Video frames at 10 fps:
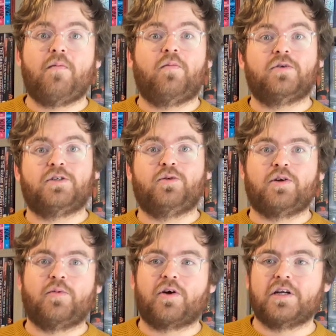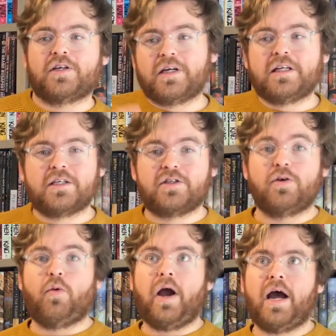was the audiobook I decided to listen
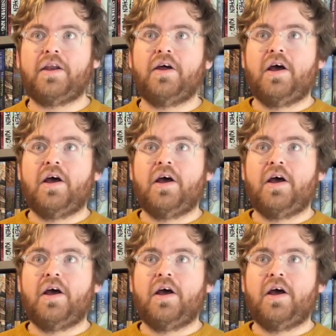to. And